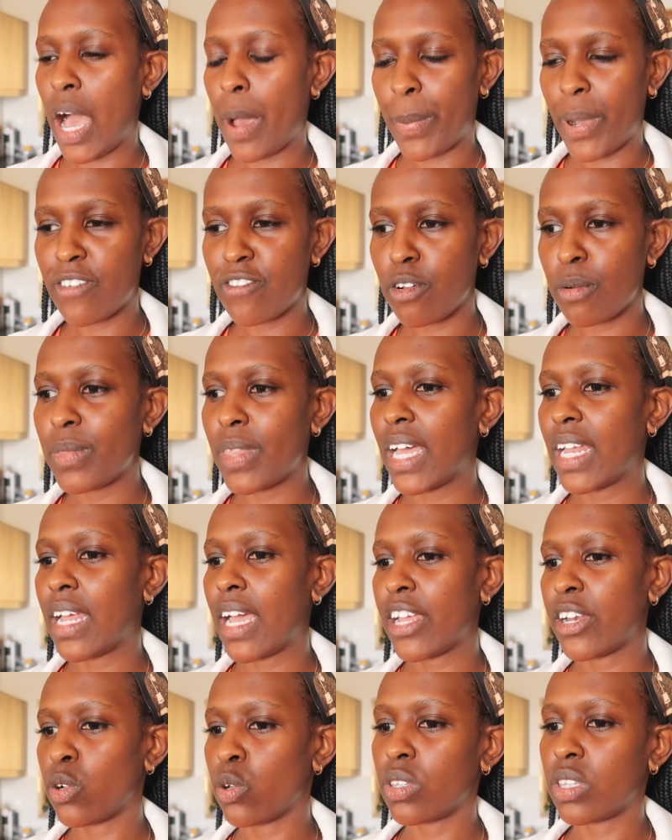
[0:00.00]
Apart from that,
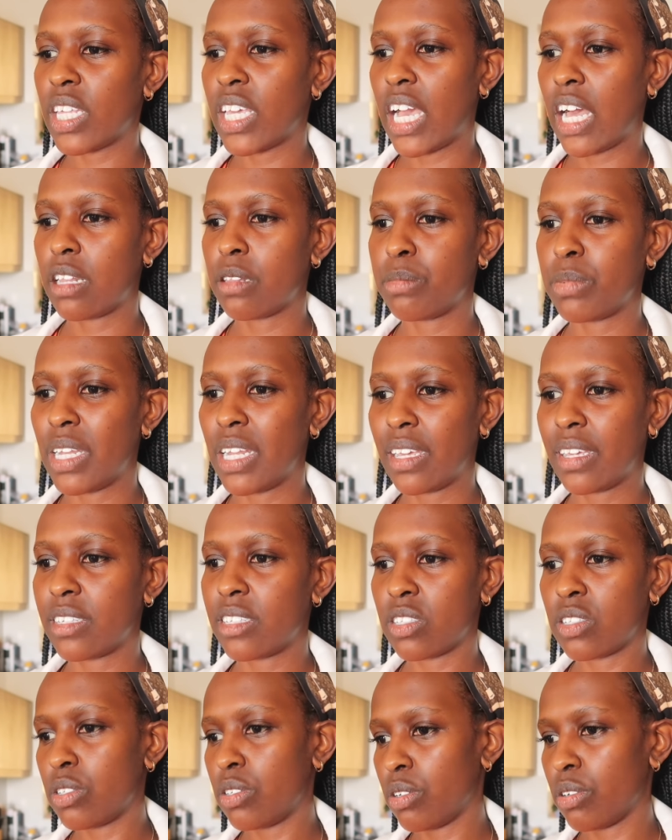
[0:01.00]
I don't think I'll be like
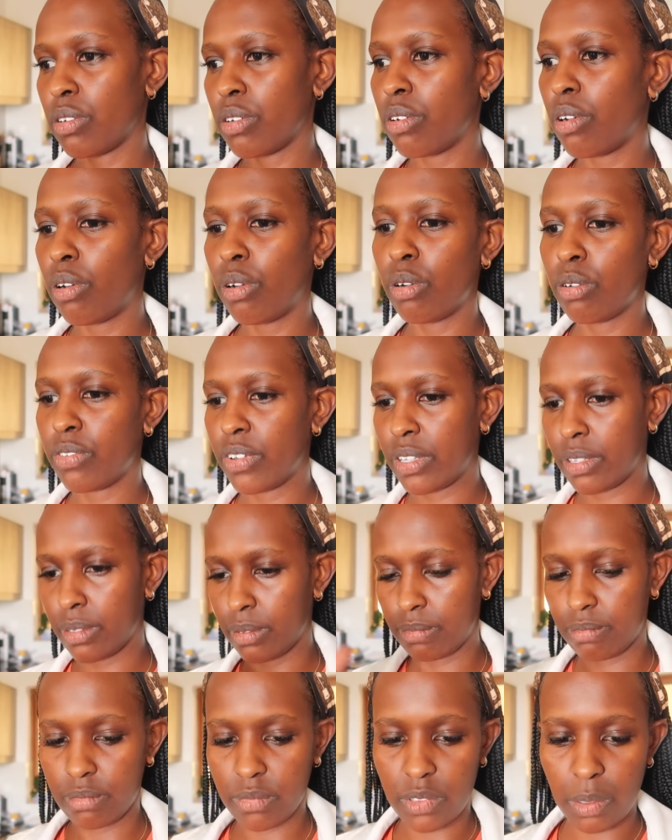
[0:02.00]
just, you know, all
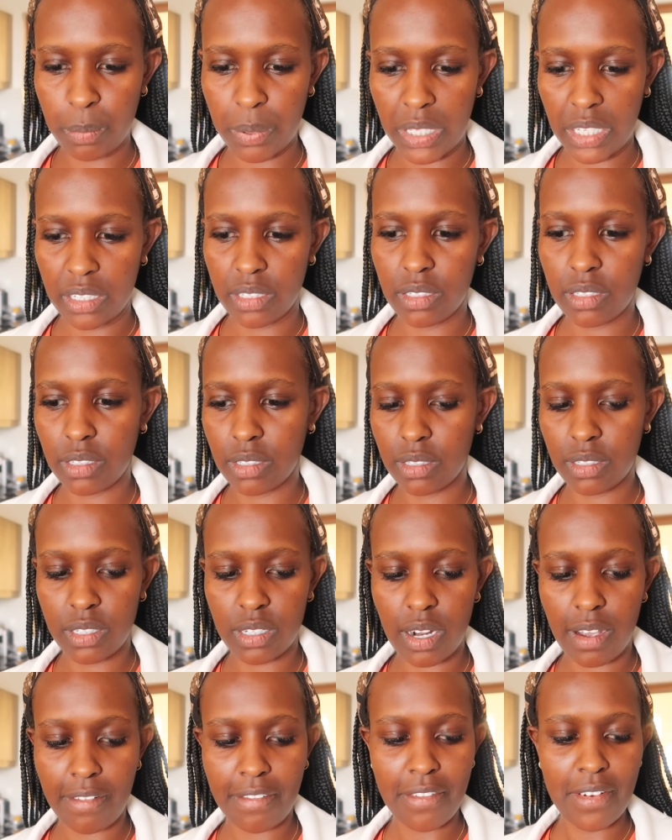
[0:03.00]
over the place and
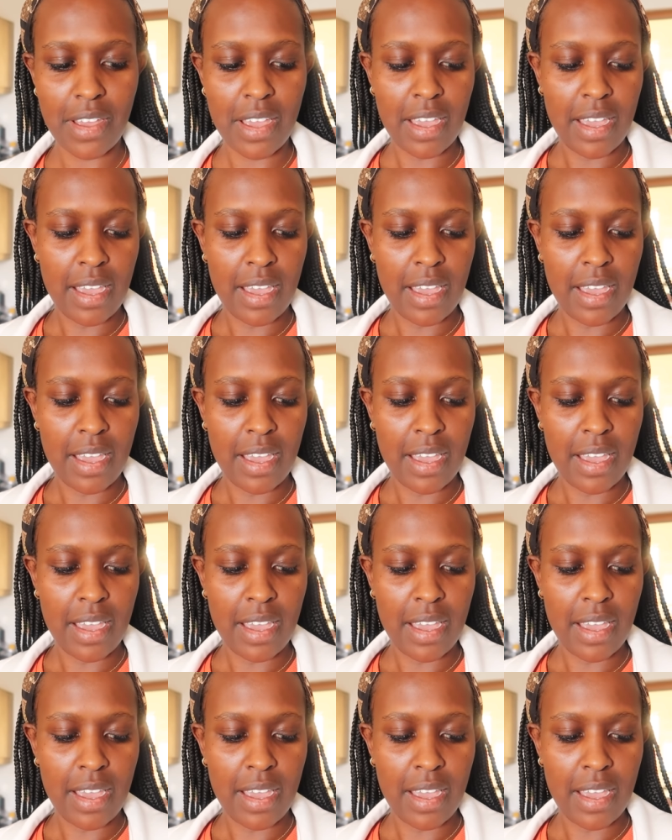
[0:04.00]
stuff.